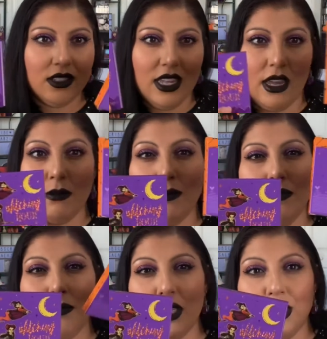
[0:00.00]
same
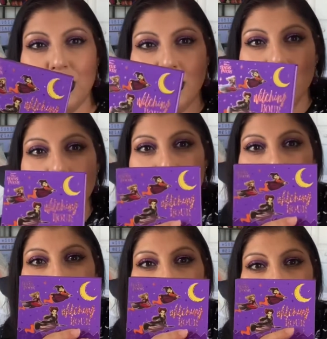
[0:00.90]
picture as
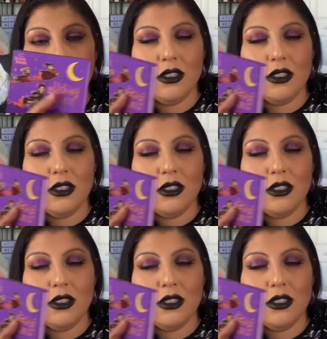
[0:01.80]
the front.